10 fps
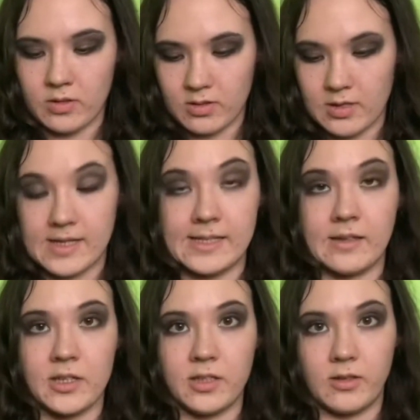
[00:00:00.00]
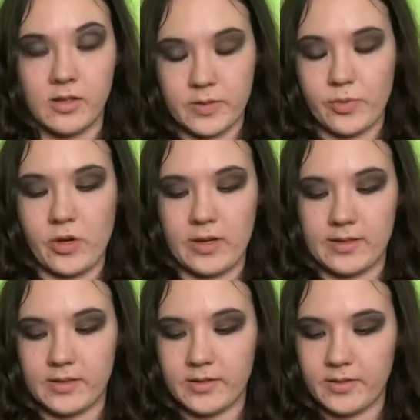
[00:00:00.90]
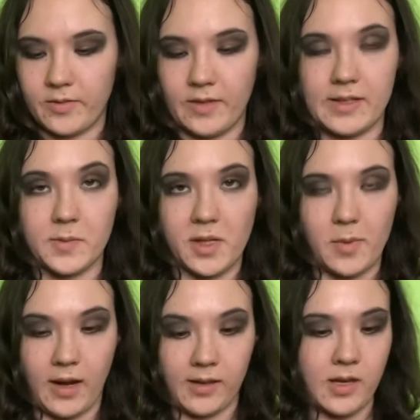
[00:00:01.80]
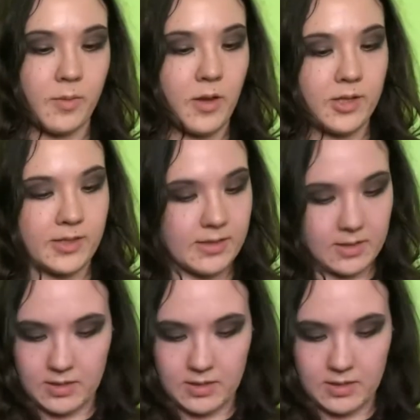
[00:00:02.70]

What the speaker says: I didn't actually look at the price of this when I picked it up, I just